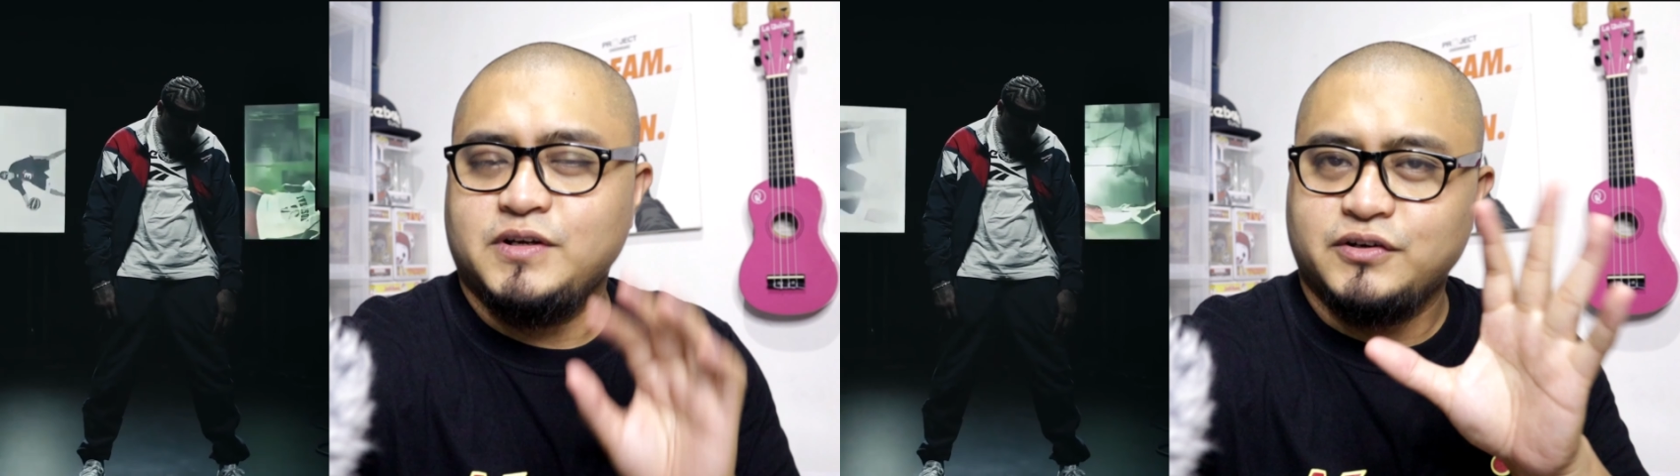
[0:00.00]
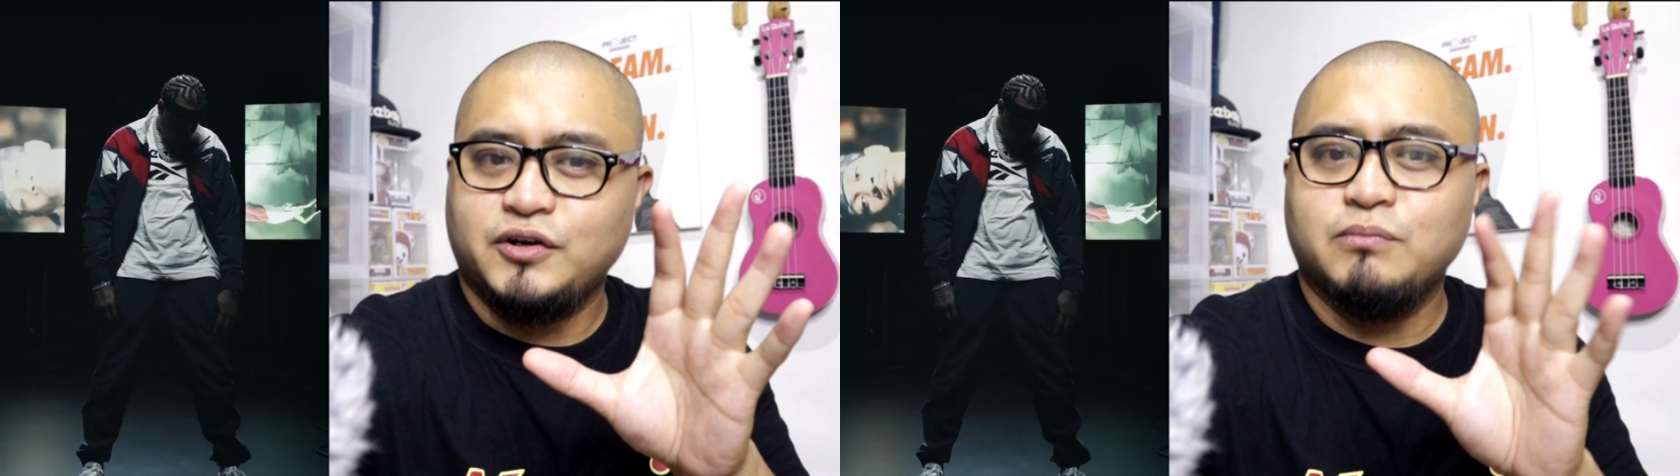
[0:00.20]

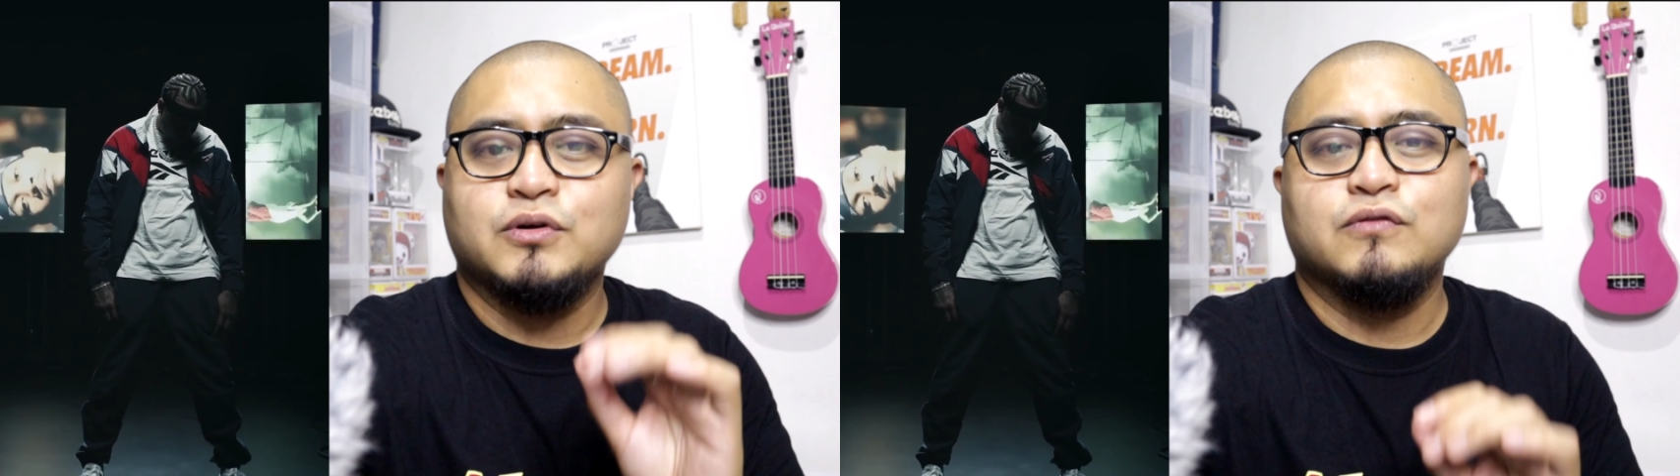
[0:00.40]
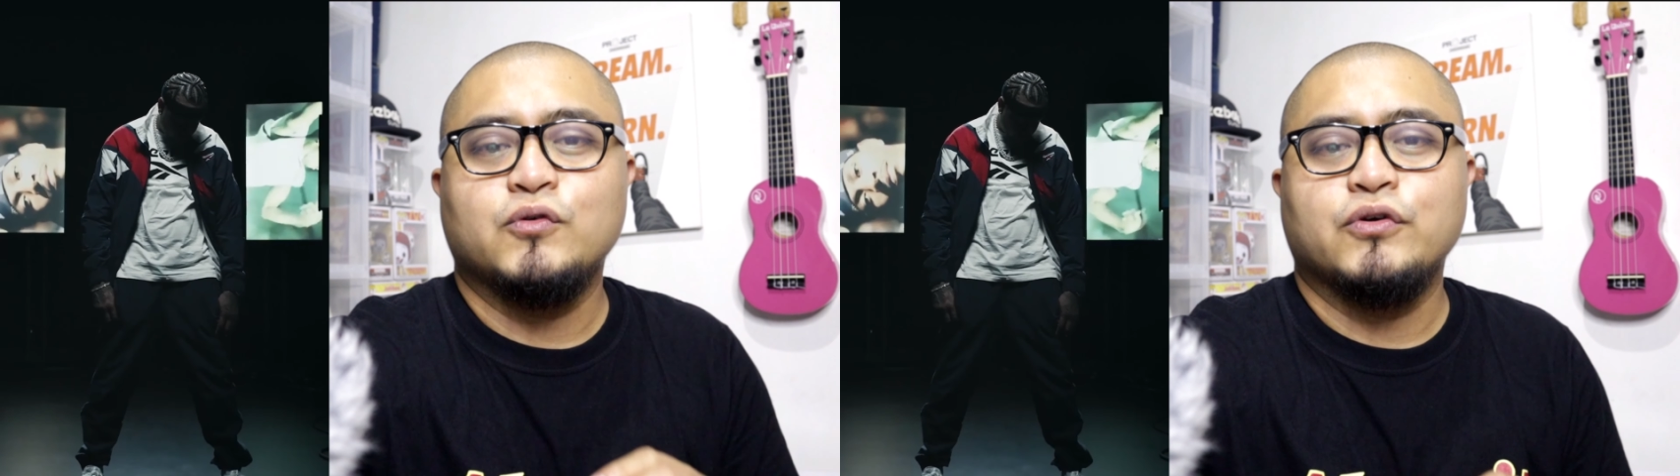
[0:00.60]

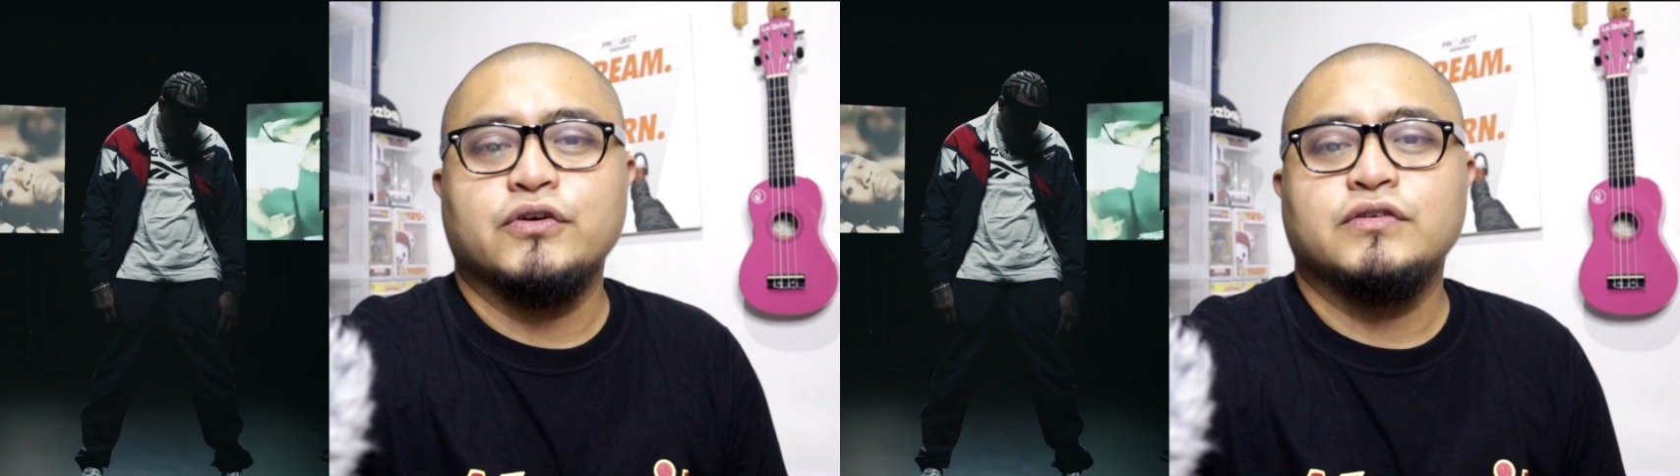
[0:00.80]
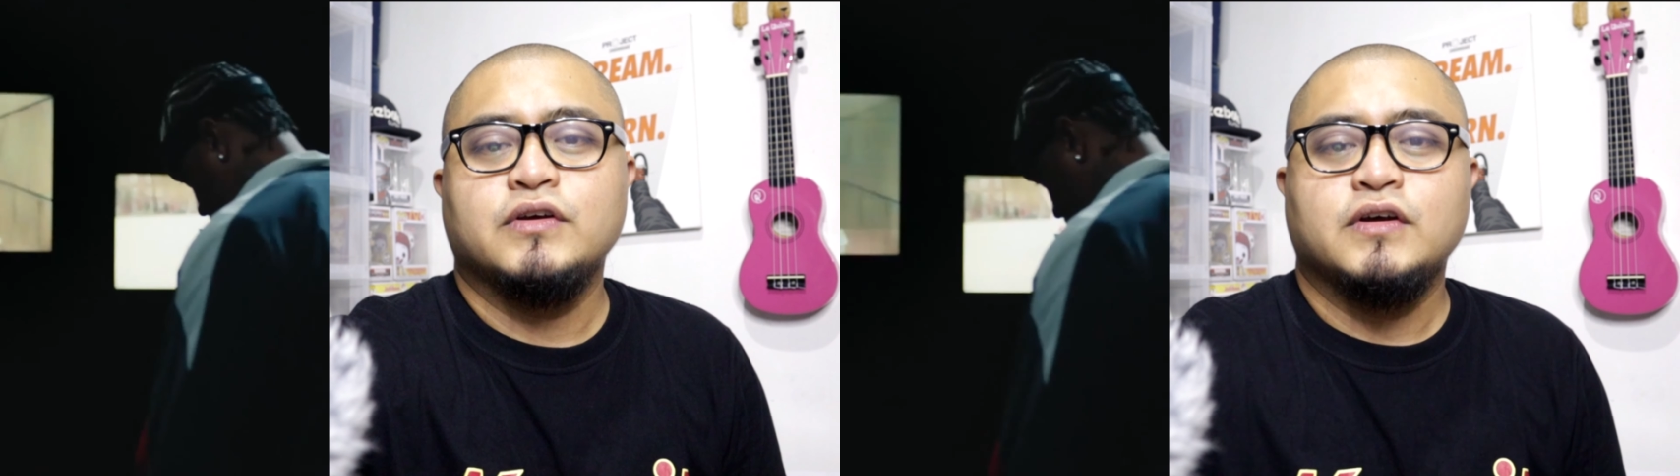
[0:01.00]
rubber, of
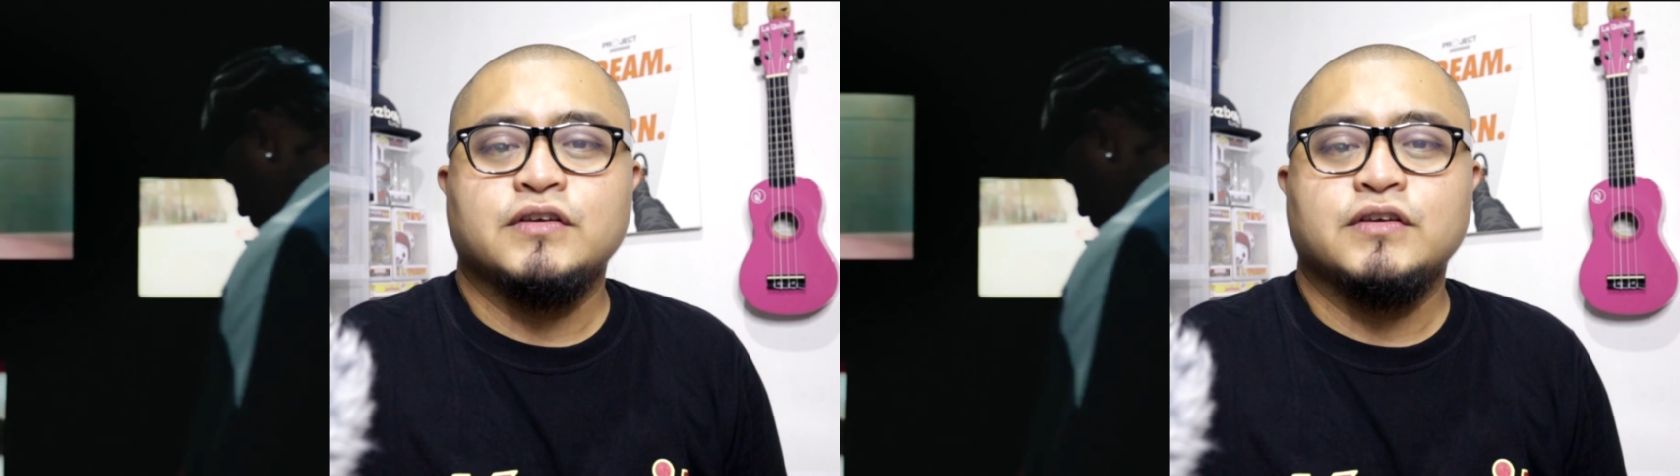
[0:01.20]
course.